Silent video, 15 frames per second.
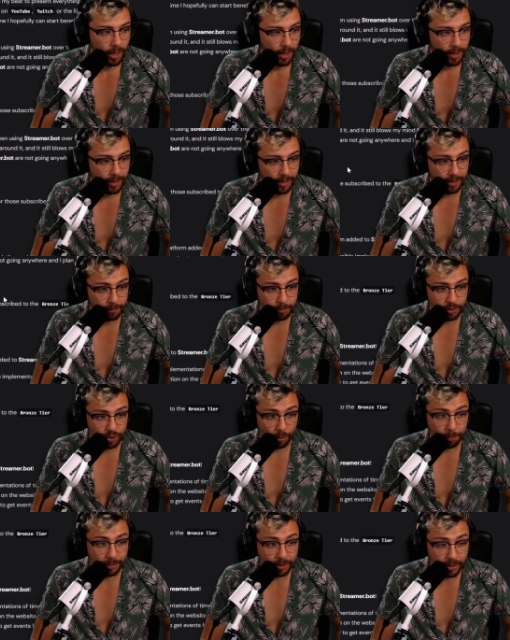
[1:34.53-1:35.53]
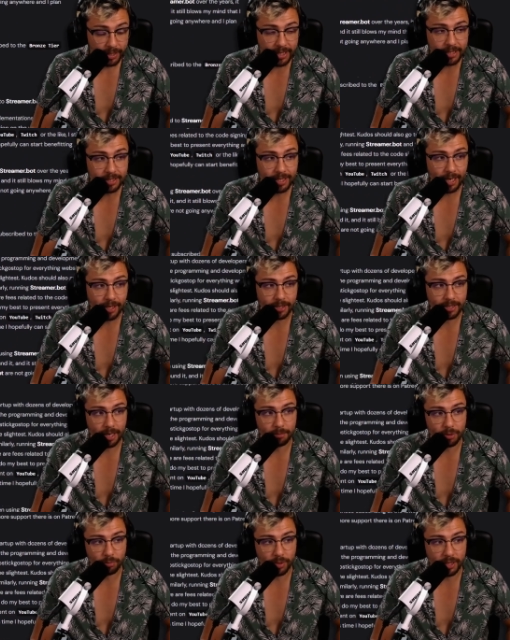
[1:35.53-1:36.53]
So please take your
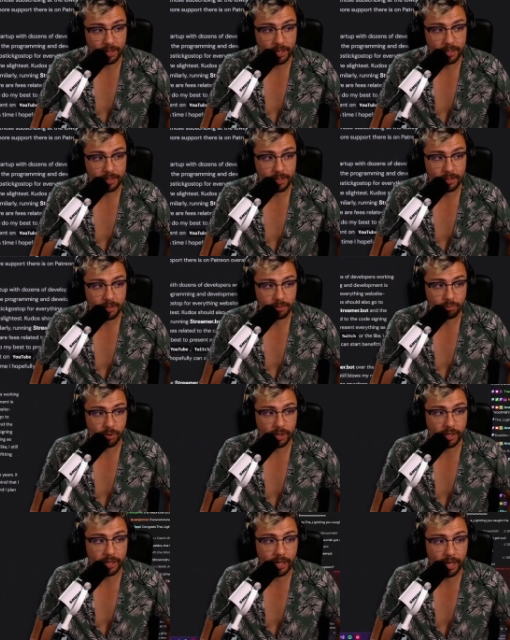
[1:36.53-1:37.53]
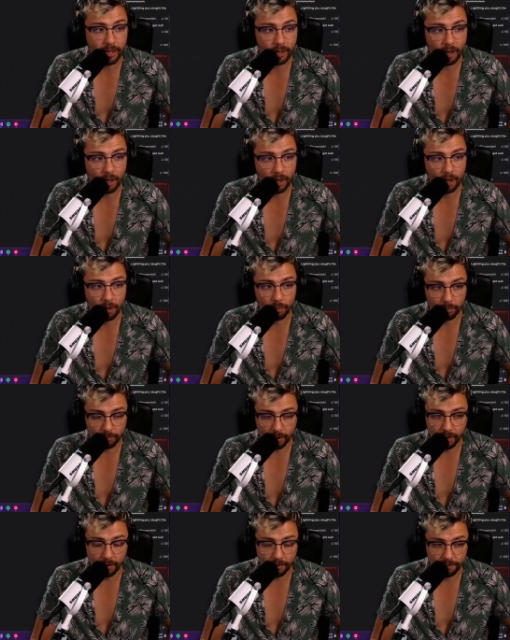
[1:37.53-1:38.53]
time to read this. This is really, like,
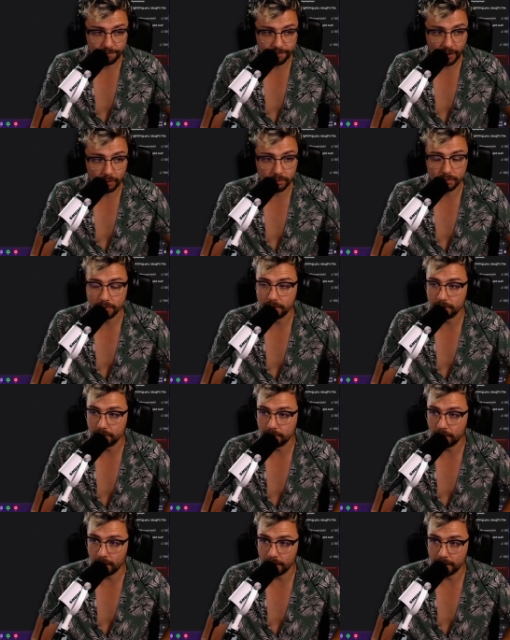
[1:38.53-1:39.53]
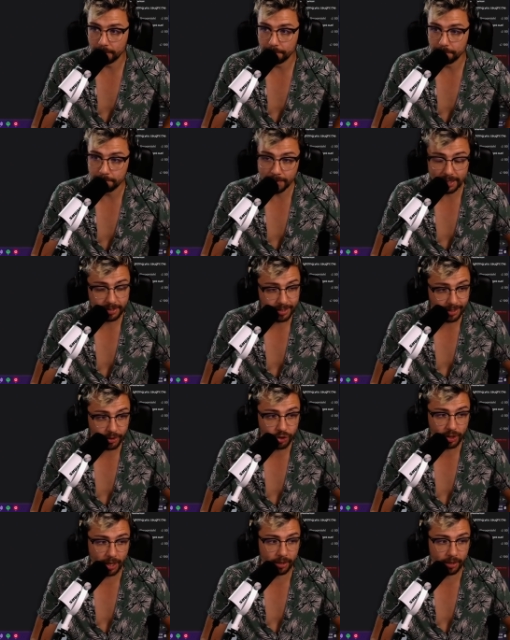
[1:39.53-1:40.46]
heartfelt message.